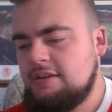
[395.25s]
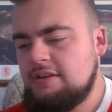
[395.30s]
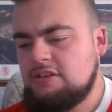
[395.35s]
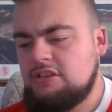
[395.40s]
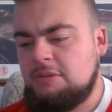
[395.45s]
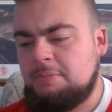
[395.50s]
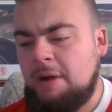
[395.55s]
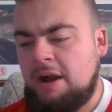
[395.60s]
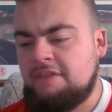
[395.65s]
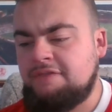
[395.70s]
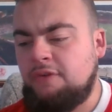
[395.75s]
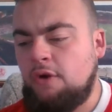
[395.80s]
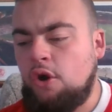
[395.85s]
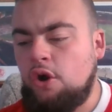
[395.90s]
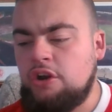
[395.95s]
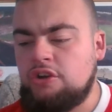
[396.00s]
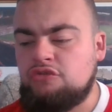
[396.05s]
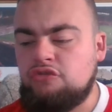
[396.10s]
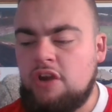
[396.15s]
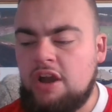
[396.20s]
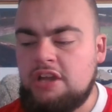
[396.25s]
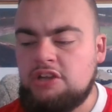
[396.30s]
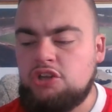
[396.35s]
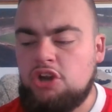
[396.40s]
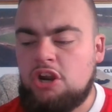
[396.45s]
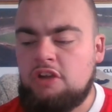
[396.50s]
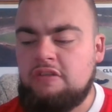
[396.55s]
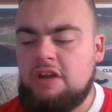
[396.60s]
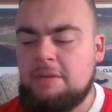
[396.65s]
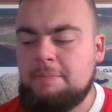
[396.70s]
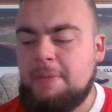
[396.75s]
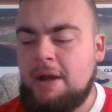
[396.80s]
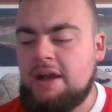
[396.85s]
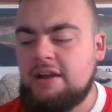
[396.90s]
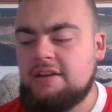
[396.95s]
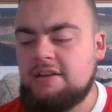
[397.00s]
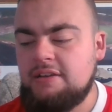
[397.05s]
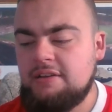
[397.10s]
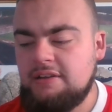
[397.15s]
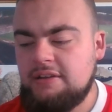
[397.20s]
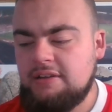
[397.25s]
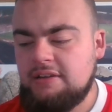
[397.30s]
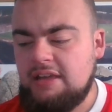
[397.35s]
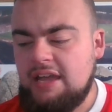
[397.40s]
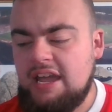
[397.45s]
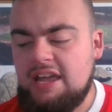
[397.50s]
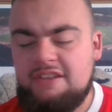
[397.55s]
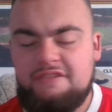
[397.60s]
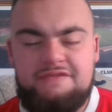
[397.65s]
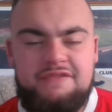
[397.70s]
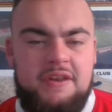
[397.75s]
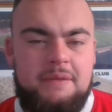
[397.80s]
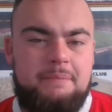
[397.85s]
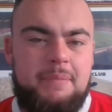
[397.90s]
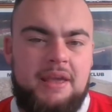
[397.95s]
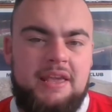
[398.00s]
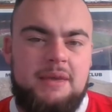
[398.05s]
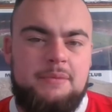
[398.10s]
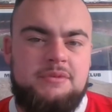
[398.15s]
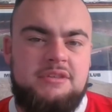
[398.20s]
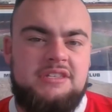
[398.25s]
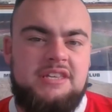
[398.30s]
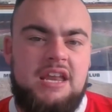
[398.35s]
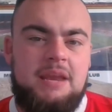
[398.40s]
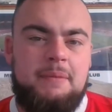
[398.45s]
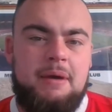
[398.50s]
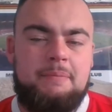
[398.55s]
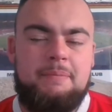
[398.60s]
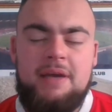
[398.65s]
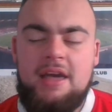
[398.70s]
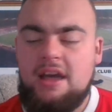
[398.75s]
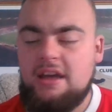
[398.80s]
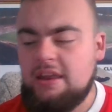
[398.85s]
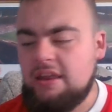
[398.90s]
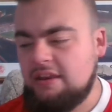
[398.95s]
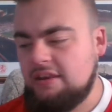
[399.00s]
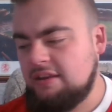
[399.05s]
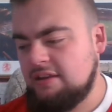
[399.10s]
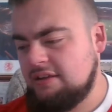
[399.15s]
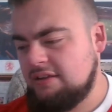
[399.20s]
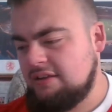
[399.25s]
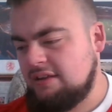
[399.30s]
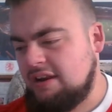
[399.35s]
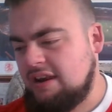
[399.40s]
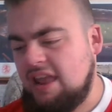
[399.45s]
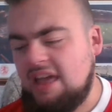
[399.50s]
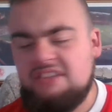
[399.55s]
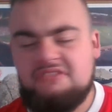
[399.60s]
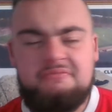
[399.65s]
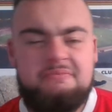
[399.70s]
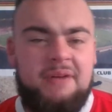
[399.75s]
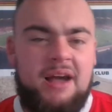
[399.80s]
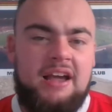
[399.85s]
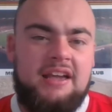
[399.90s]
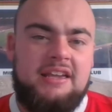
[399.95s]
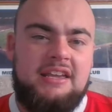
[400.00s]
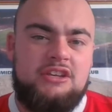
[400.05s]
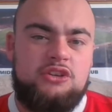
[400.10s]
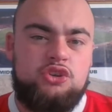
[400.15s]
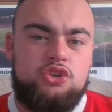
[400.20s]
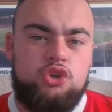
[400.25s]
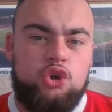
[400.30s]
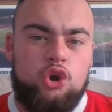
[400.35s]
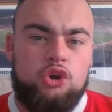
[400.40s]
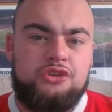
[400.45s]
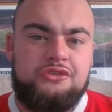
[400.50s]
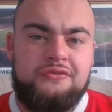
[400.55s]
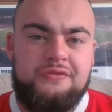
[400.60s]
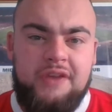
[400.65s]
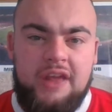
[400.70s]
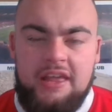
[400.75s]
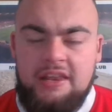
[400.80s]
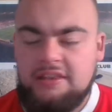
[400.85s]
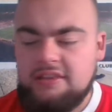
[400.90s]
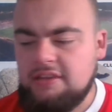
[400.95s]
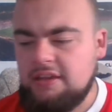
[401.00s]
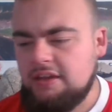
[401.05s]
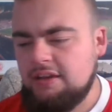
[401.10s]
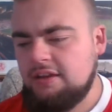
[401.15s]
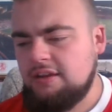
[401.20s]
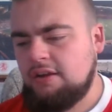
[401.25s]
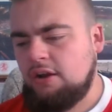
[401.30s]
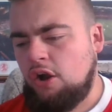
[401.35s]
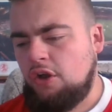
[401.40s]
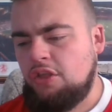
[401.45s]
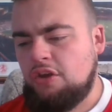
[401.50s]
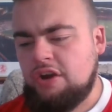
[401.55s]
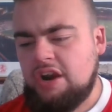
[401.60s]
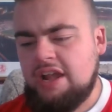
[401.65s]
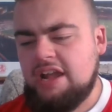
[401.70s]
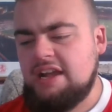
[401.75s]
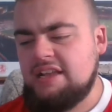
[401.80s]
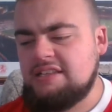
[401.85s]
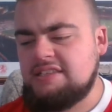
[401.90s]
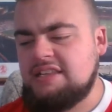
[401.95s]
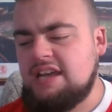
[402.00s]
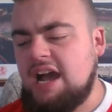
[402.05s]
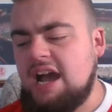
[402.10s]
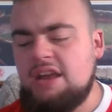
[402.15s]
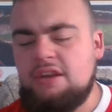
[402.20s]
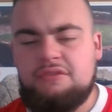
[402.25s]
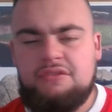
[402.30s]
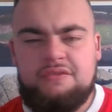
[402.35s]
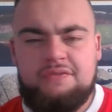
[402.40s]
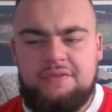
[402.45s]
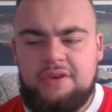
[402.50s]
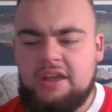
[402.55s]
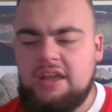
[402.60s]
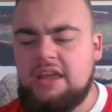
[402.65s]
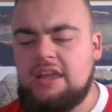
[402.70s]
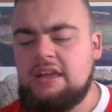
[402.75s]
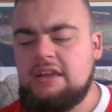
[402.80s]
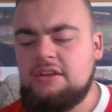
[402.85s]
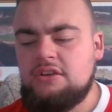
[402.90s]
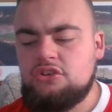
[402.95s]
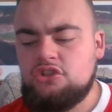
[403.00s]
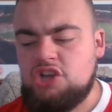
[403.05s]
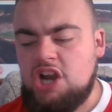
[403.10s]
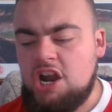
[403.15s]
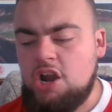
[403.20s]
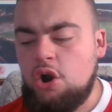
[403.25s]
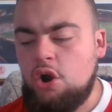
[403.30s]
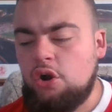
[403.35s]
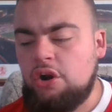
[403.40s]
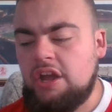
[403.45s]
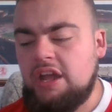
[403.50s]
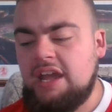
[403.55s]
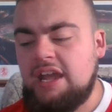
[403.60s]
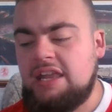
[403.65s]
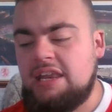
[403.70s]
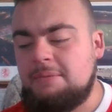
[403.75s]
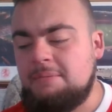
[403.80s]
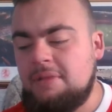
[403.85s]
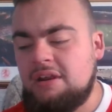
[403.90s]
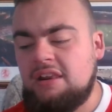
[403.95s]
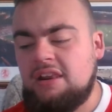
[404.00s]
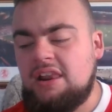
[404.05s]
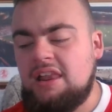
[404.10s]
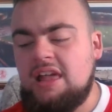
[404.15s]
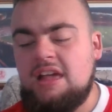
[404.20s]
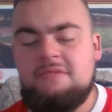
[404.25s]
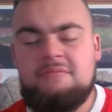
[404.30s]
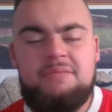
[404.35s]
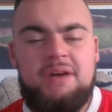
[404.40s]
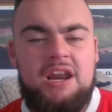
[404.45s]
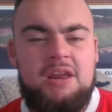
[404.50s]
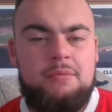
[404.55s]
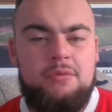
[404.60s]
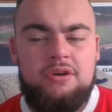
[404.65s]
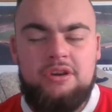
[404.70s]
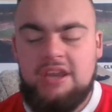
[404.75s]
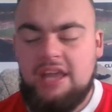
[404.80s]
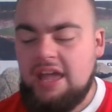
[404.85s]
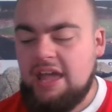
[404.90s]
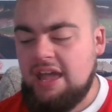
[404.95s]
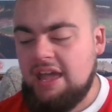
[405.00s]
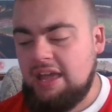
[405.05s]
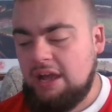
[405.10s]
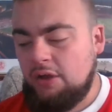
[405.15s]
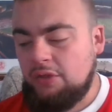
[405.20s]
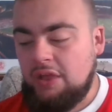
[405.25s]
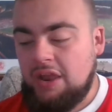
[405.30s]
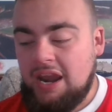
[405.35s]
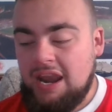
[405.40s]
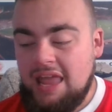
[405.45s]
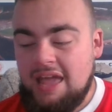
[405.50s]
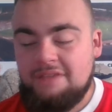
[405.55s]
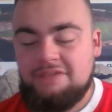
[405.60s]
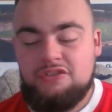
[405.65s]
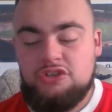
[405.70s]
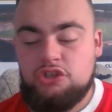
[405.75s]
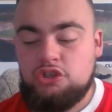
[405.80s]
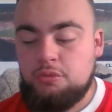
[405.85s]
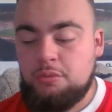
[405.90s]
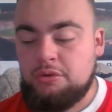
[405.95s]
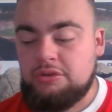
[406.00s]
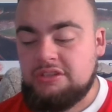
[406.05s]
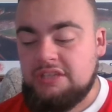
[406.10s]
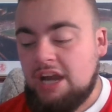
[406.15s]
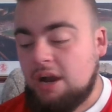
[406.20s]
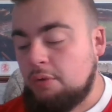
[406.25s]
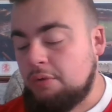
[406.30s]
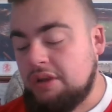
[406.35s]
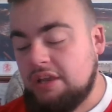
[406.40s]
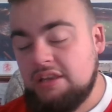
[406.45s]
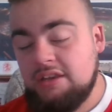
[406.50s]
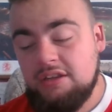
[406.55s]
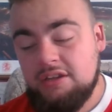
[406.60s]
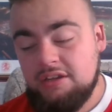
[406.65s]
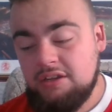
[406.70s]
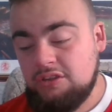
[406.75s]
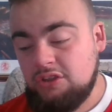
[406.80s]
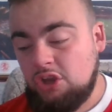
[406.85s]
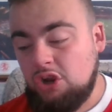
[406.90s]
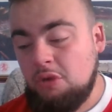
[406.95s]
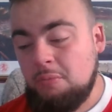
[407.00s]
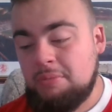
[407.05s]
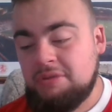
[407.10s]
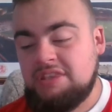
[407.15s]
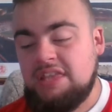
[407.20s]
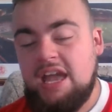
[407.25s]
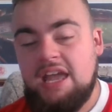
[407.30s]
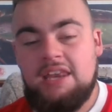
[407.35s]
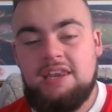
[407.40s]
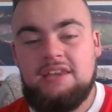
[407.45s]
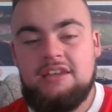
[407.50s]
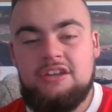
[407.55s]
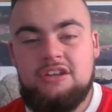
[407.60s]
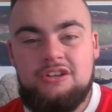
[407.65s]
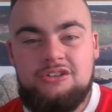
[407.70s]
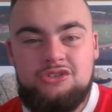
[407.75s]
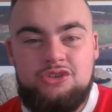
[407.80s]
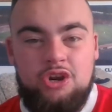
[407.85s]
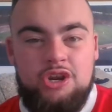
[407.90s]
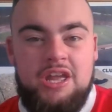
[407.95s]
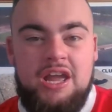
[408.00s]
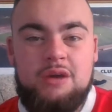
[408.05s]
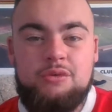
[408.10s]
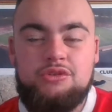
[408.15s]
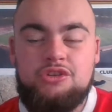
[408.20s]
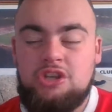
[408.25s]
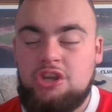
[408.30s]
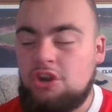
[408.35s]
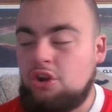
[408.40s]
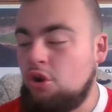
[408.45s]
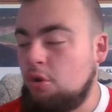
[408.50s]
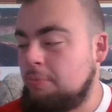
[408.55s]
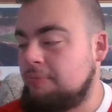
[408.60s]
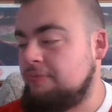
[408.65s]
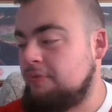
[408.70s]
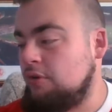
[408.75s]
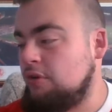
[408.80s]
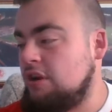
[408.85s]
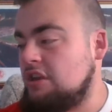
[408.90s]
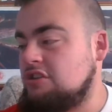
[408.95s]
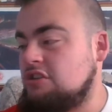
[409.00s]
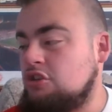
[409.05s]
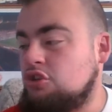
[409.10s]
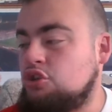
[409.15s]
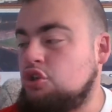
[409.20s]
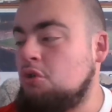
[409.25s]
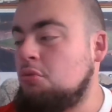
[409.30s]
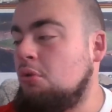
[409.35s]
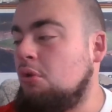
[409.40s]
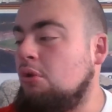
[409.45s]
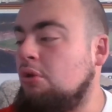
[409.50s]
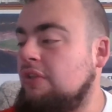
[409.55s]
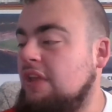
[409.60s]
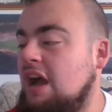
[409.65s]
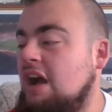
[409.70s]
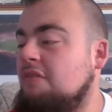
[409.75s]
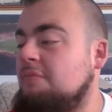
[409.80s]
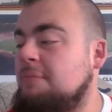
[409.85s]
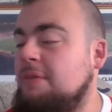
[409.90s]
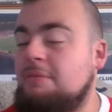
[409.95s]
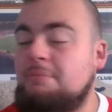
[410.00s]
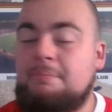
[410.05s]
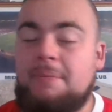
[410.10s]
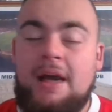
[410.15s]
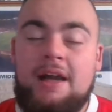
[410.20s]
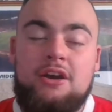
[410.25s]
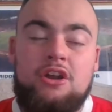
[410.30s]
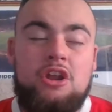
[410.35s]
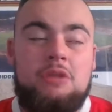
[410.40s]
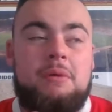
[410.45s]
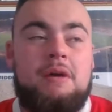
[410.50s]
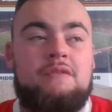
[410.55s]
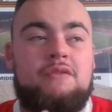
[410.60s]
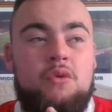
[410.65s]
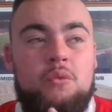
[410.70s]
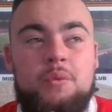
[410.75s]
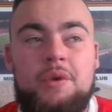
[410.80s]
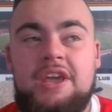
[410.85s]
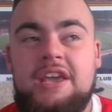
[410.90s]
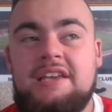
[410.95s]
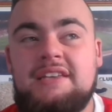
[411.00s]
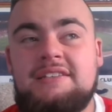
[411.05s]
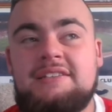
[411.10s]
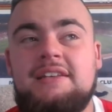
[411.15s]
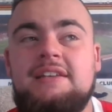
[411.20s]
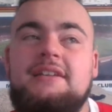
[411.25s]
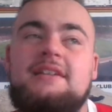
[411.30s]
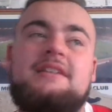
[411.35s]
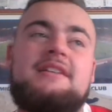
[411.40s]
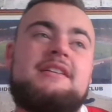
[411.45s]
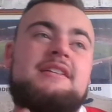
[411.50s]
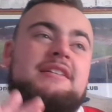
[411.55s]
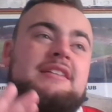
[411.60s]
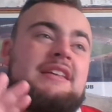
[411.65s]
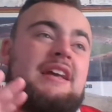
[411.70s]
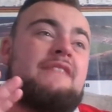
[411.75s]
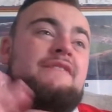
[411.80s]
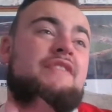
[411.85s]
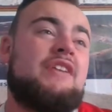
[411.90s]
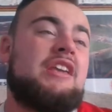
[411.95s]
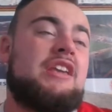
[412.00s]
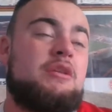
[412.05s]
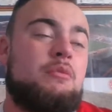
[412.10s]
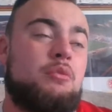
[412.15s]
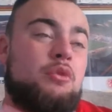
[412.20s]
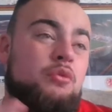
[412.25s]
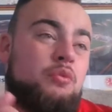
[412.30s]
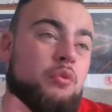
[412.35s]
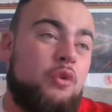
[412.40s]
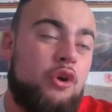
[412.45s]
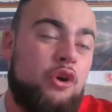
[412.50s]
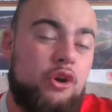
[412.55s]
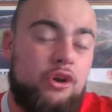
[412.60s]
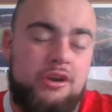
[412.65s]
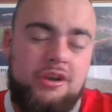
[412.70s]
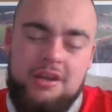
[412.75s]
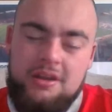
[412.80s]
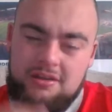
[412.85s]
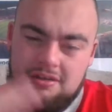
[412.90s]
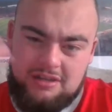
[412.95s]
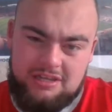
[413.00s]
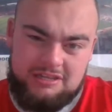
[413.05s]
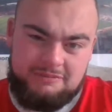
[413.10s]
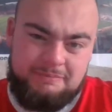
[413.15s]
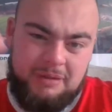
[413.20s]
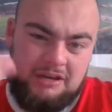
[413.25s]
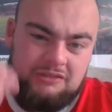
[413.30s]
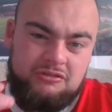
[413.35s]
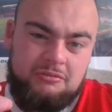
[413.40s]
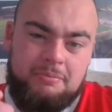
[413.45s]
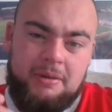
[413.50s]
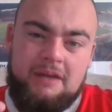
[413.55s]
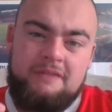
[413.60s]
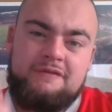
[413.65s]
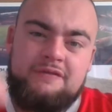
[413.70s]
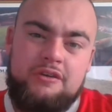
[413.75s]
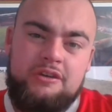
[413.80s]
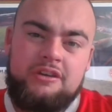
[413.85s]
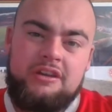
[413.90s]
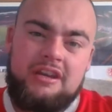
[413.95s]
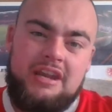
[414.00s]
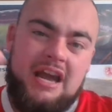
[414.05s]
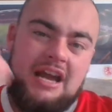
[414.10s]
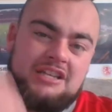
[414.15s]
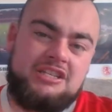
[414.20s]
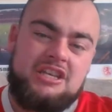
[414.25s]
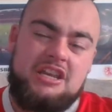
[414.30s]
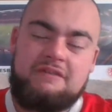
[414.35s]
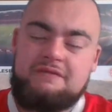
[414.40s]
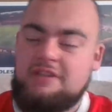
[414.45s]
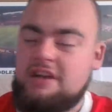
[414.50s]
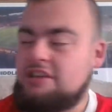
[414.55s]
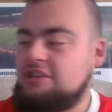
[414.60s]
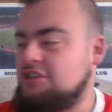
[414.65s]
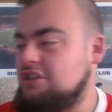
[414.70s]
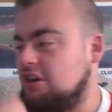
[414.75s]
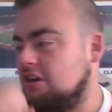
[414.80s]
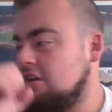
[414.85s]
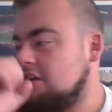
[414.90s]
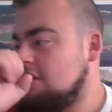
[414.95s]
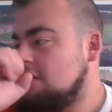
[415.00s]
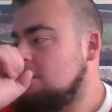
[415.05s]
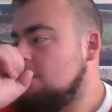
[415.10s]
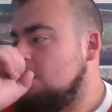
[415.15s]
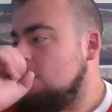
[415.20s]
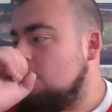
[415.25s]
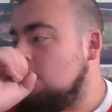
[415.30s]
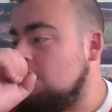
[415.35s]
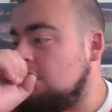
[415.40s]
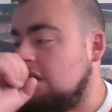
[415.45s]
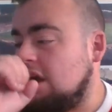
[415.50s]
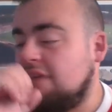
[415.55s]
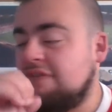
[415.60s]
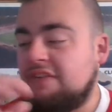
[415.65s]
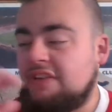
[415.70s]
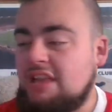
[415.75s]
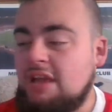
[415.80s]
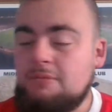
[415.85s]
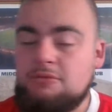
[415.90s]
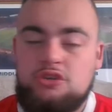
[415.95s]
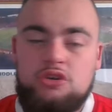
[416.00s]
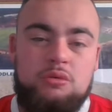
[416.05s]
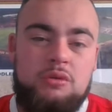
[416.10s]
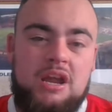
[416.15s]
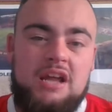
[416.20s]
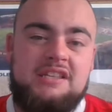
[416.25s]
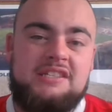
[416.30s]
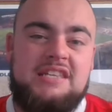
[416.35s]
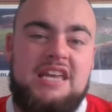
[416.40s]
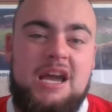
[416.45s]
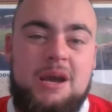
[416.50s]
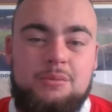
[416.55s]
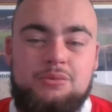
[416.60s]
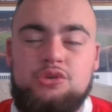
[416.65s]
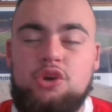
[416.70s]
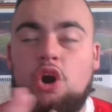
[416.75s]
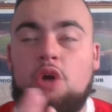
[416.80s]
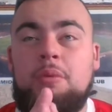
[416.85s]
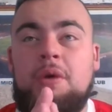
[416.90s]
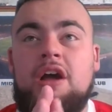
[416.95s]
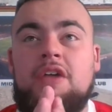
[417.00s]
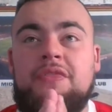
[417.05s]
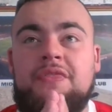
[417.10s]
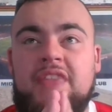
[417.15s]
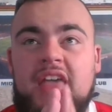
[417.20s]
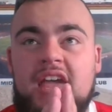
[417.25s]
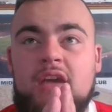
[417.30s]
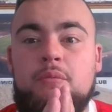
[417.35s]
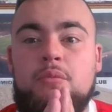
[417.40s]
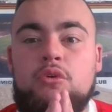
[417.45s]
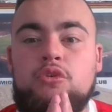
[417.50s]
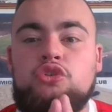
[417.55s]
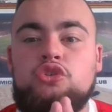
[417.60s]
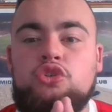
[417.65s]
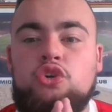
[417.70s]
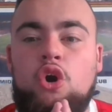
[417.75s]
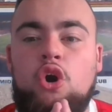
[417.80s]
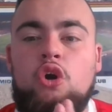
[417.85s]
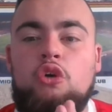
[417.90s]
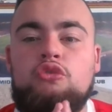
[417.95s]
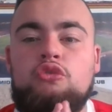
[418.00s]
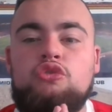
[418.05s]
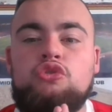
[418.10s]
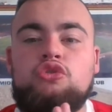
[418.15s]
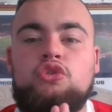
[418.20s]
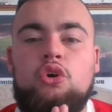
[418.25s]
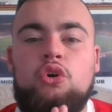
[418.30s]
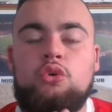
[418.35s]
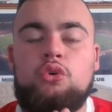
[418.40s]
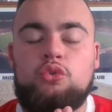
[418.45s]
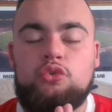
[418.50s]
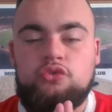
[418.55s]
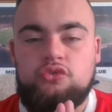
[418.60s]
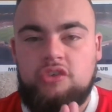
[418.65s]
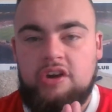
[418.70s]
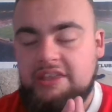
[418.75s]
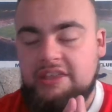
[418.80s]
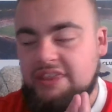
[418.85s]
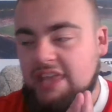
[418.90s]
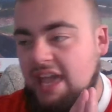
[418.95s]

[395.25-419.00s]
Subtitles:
So back four is Ryan Shotton at right back. Aidan Flint, Ben Gibson, centre back pairing. Left back is George Friend. On the right hand side of the three, Traore. In the middle of them, Paddy McNair. On the left, Stuart Downing. The number 10, Johnny Howson. And up front, it's a duo that I've been banging on about for weeks, because I think it would work. It's Patrick Bamford and Ashley Fletcher. I think them two lads there up top, they will score those goals. Right?